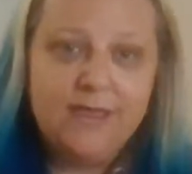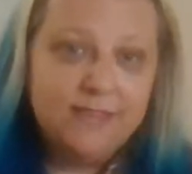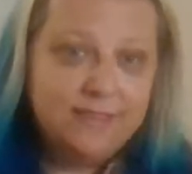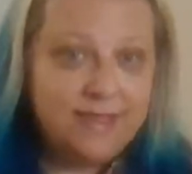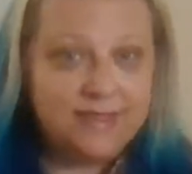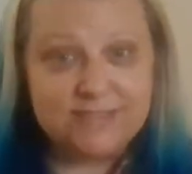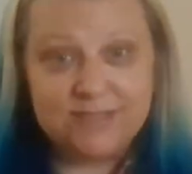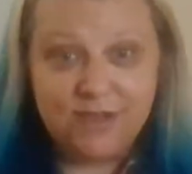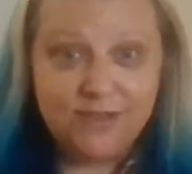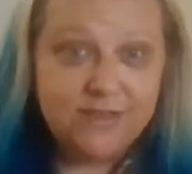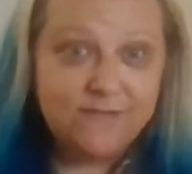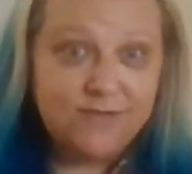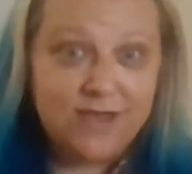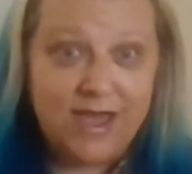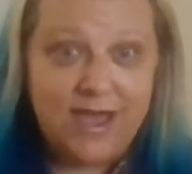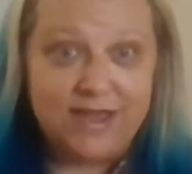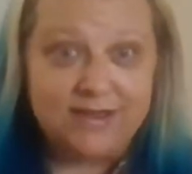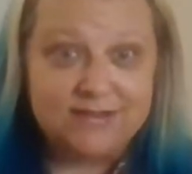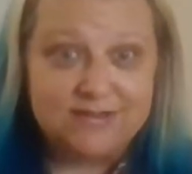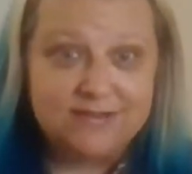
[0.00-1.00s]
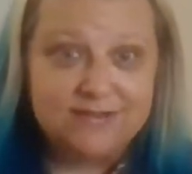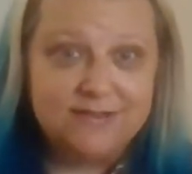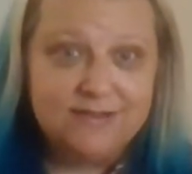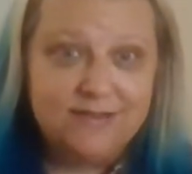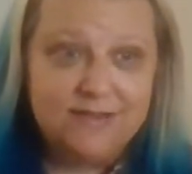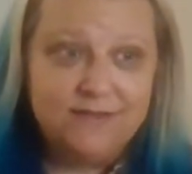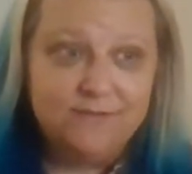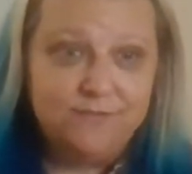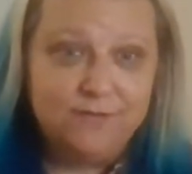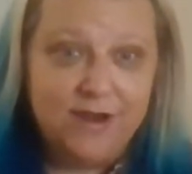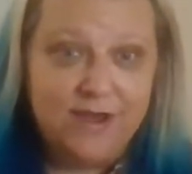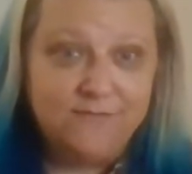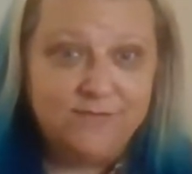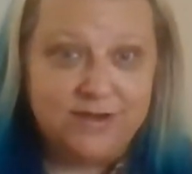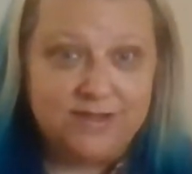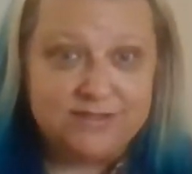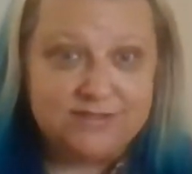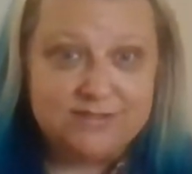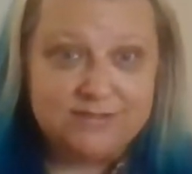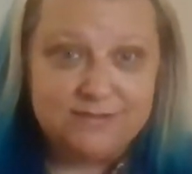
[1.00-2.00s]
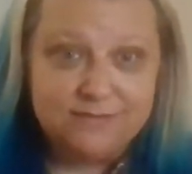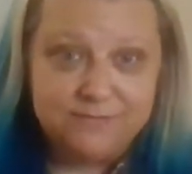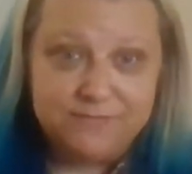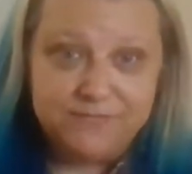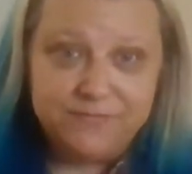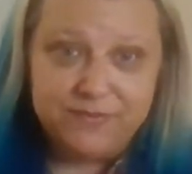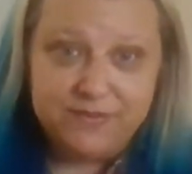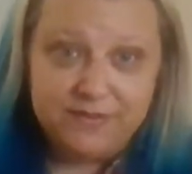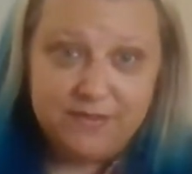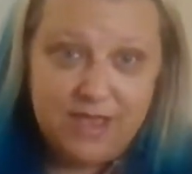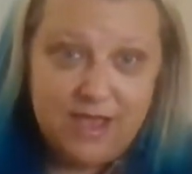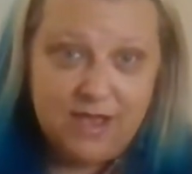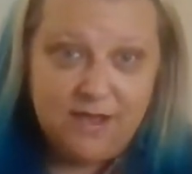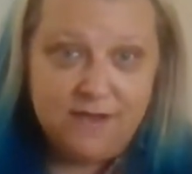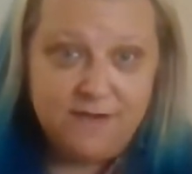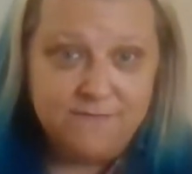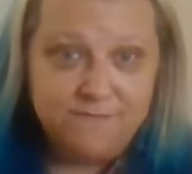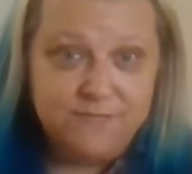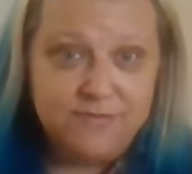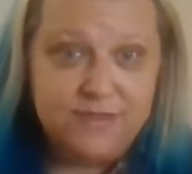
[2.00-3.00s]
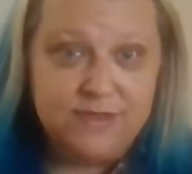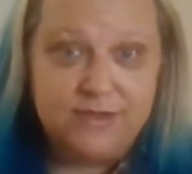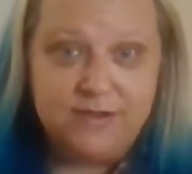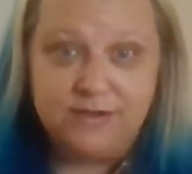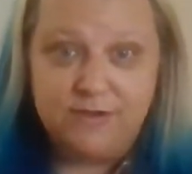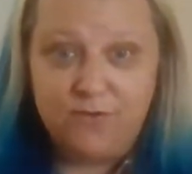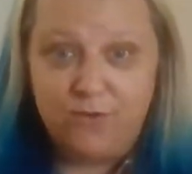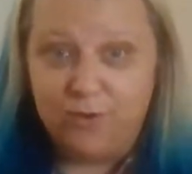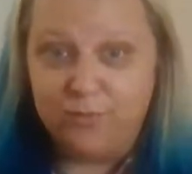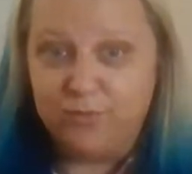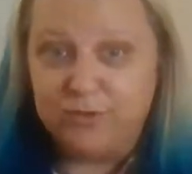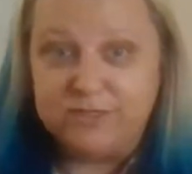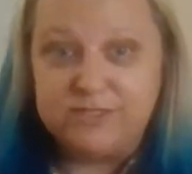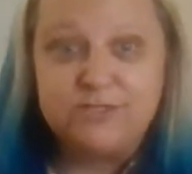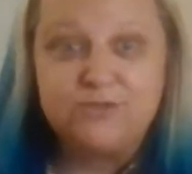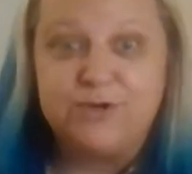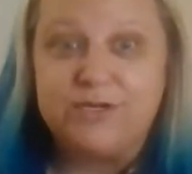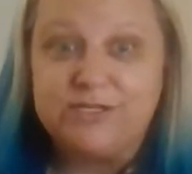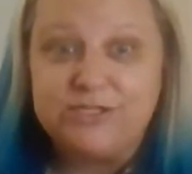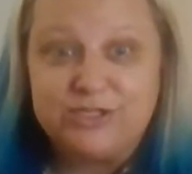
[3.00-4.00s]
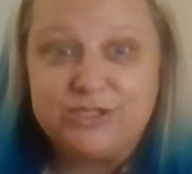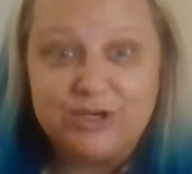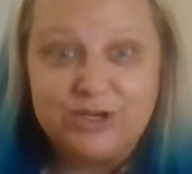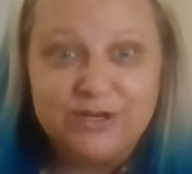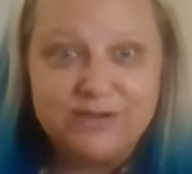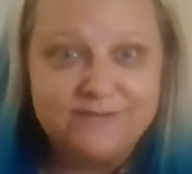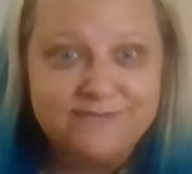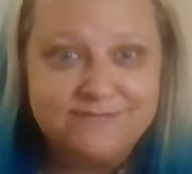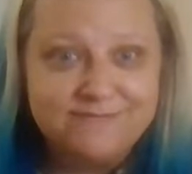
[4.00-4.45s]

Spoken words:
That's all they've got for evidence of the corporate structure.